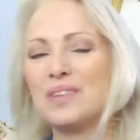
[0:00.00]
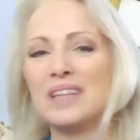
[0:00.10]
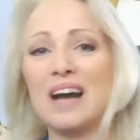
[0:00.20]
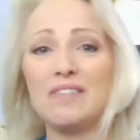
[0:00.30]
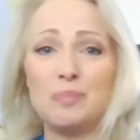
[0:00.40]

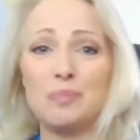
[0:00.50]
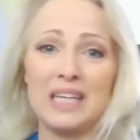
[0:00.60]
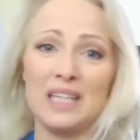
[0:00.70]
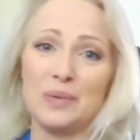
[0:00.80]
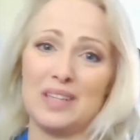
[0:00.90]
Love
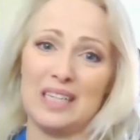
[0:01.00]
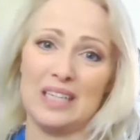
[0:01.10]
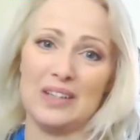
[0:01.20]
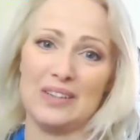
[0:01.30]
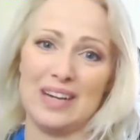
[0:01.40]
being with
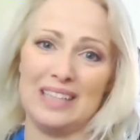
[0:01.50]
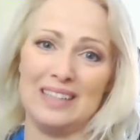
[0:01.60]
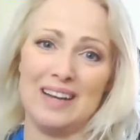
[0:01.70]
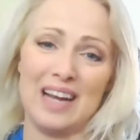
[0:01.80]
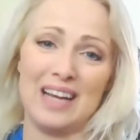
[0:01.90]
you. I
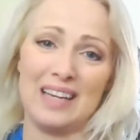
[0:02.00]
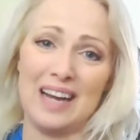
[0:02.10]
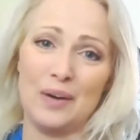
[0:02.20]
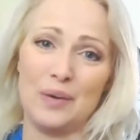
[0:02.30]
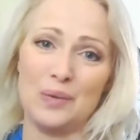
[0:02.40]
love hanging
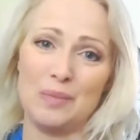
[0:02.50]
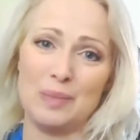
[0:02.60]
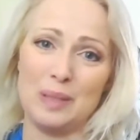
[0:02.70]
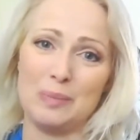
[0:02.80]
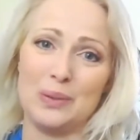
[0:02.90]
out
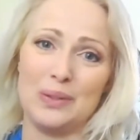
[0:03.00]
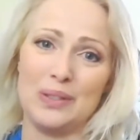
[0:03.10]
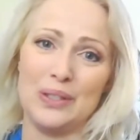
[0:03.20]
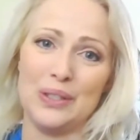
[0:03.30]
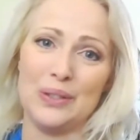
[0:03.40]
with
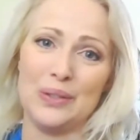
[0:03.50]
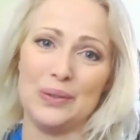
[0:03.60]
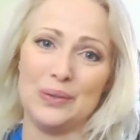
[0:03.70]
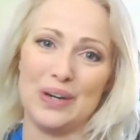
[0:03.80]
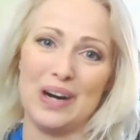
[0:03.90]
people who
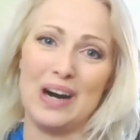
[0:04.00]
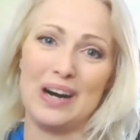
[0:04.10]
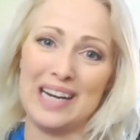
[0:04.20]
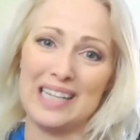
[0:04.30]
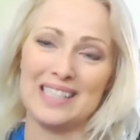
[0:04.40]

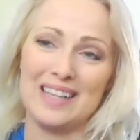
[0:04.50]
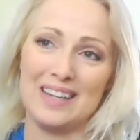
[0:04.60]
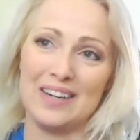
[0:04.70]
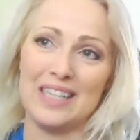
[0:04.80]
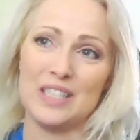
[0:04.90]
are into
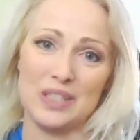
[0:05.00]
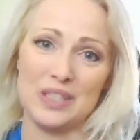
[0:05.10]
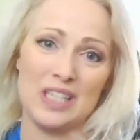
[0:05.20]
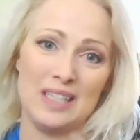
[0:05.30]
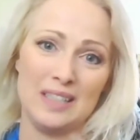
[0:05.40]
their
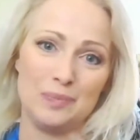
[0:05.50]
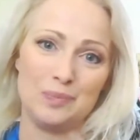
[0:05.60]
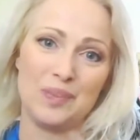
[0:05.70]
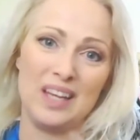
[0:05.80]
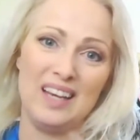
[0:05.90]
intuition
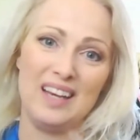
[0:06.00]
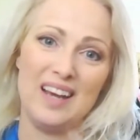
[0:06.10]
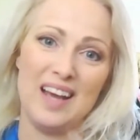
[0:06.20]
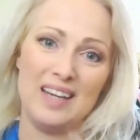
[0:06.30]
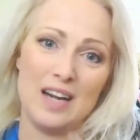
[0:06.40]

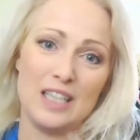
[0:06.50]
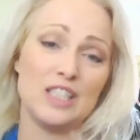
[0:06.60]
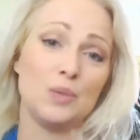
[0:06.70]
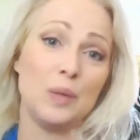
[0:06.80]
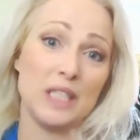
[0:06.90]
and not
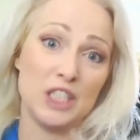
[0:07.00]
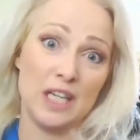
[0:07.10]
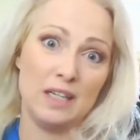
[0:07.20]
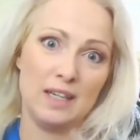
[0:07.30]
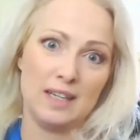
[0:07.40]
just
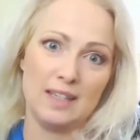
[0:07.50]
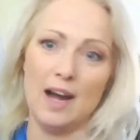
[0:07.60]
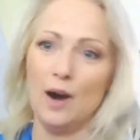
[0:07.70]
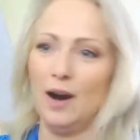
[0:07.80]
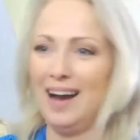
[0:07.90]
wishing.
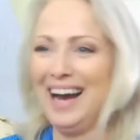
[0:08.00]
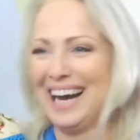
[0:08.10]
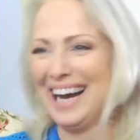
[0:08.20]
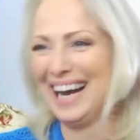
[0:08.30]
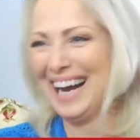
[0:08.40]
No.
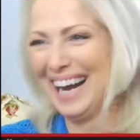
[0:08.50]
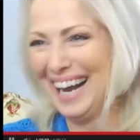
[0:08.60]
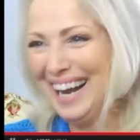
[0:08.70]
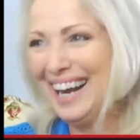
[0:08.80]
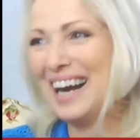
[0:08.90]

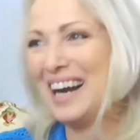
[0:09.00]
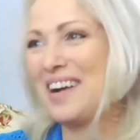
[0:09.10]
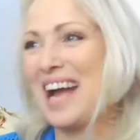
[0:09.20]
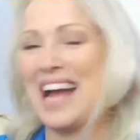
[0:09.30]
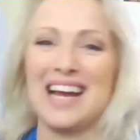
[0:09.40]

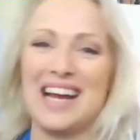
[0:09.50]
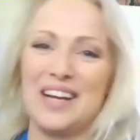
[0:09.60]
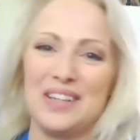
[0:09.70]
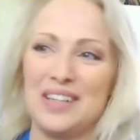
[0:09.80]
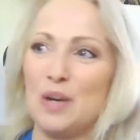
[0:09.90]
Okay, I
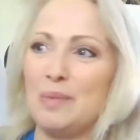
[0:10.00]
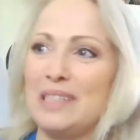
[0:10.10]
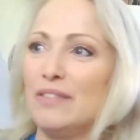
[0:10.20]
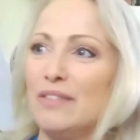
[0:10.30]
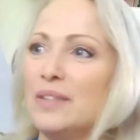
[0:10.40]
couldn't help
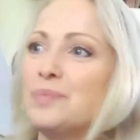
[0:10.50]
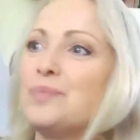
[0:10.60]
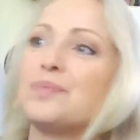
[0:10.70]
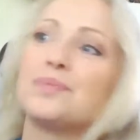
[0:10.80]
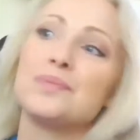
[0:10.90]
myself.
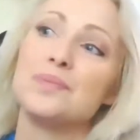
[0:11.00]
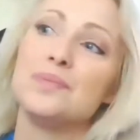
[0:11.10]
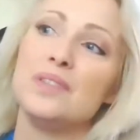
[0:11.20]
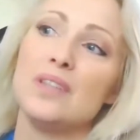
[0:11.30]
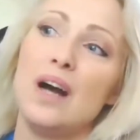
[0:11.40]

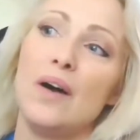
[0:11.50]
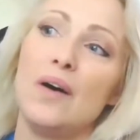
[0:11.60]
So,